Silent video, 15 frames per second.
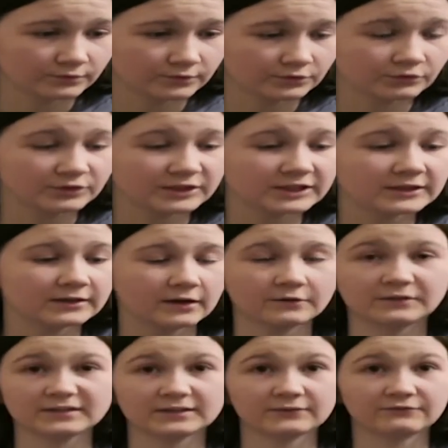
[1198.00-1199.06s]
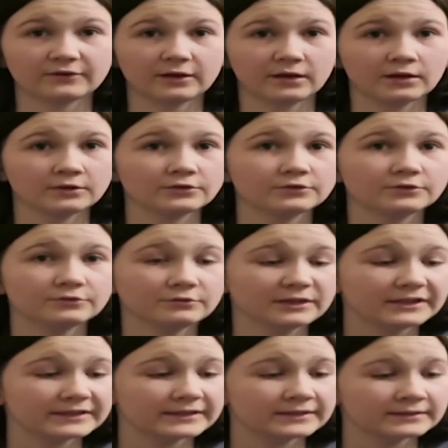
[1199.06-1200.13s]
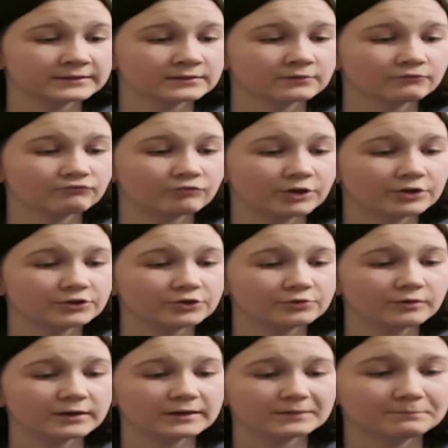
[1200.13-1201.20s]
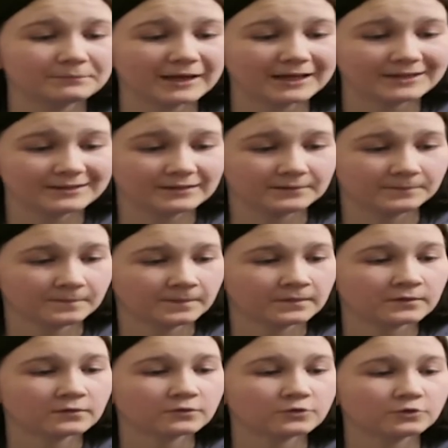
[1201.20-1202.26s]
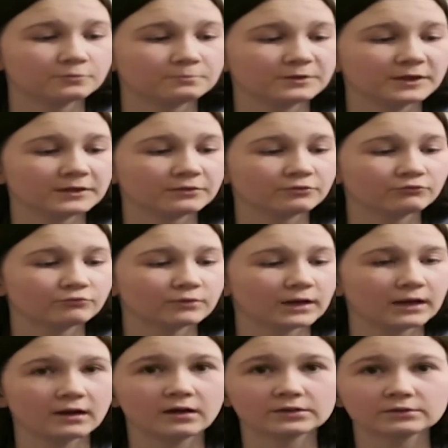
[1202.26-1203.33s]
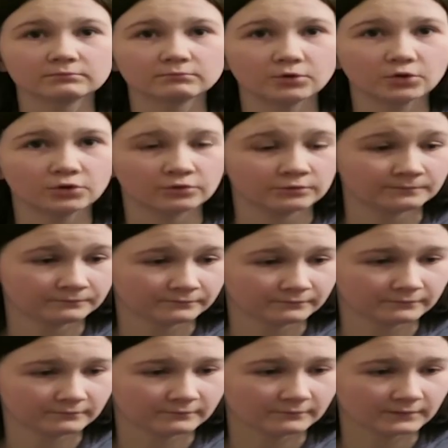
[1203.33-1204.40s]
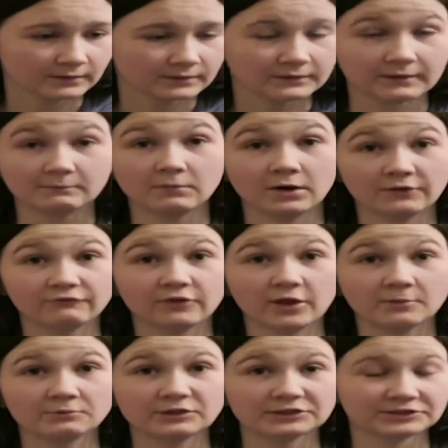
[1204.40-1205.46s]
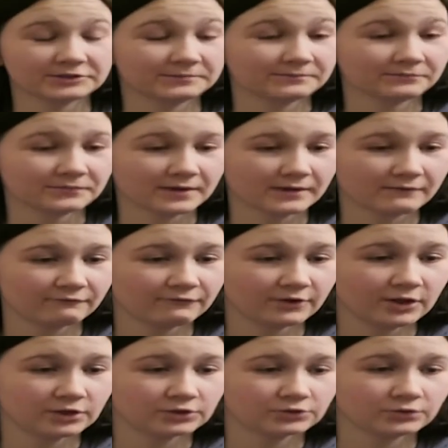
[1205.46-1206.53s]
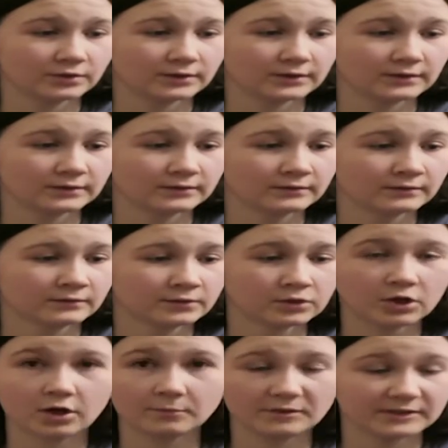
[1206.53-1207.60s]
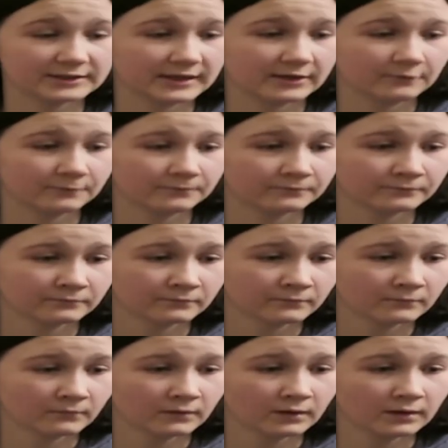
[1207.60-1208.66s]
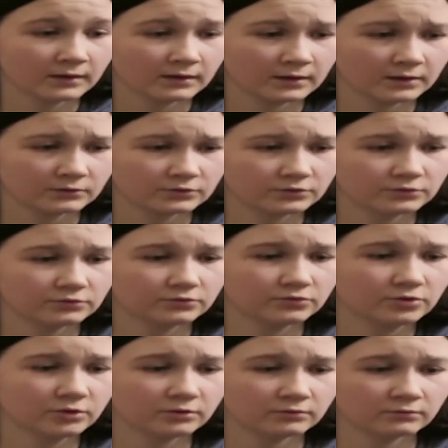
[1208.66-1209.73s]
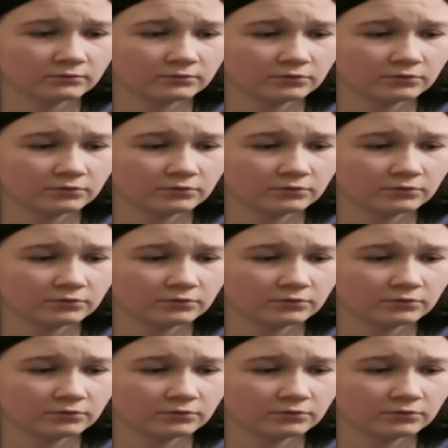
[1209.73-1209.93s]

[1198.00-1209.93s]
This is Fleur. You need this. When you are pain, you've been through a lot more. That's my Fleur impression. Fleur trying, calming down. How do you know?